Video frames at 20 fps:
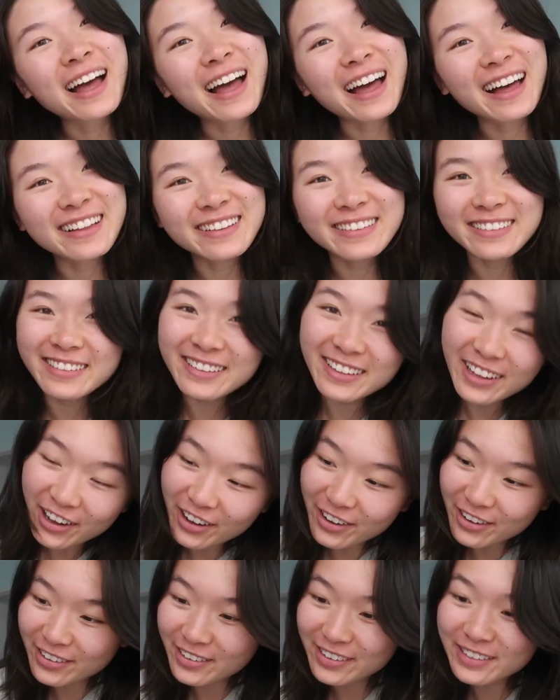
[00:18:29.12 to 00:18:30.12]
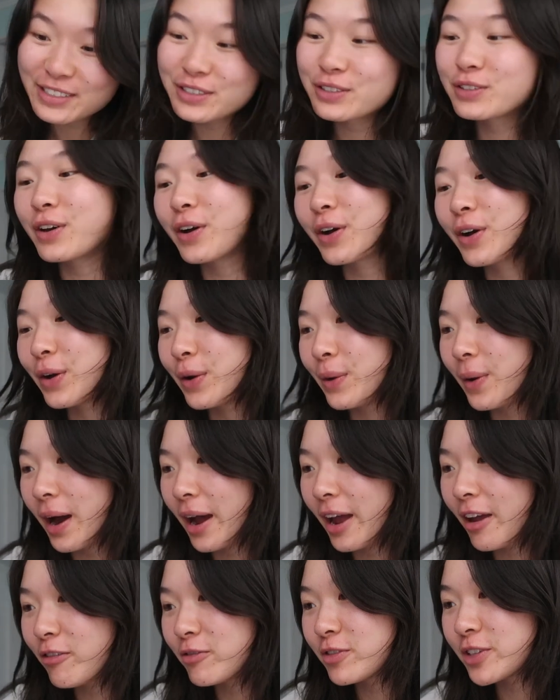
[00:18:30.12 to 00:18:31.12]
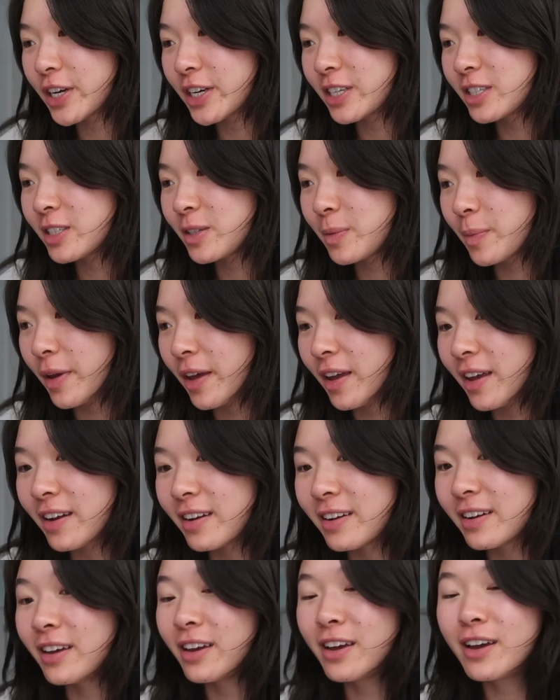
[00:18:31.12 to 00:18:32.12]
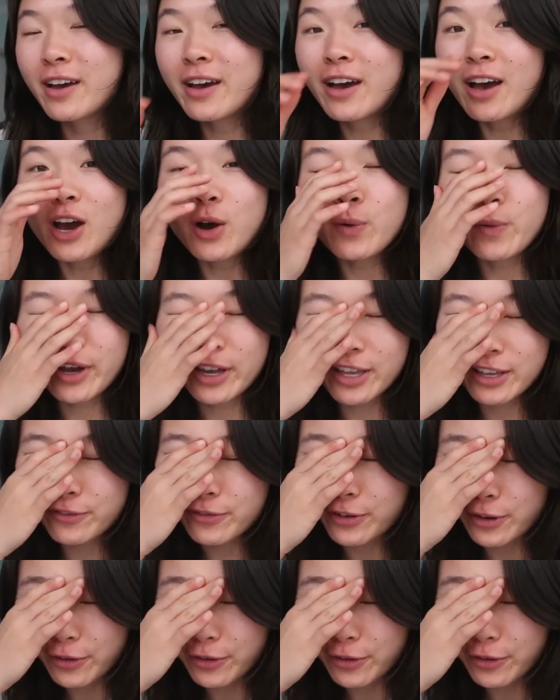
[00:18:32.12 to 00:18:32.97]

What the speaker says: Hello, so I have just been working